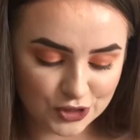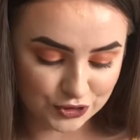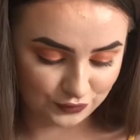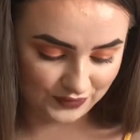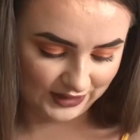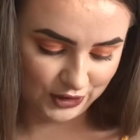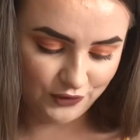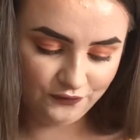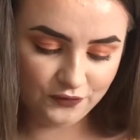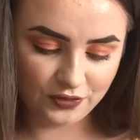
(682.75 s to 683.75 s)
so thank
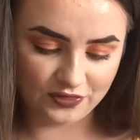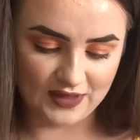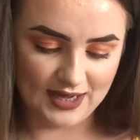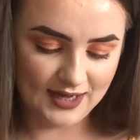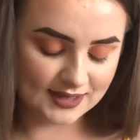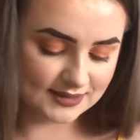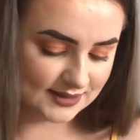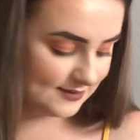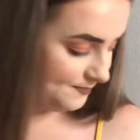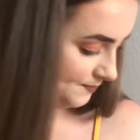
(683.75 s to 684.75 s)
you for that.
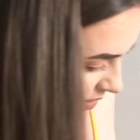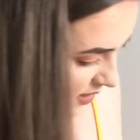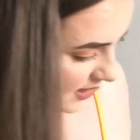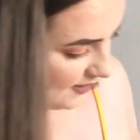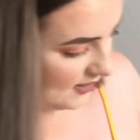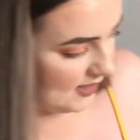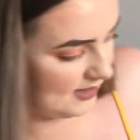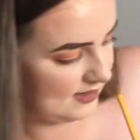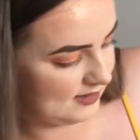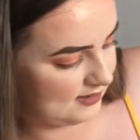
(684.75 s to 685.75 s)
And
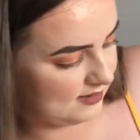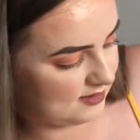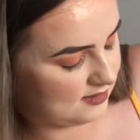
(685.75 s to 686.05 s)
then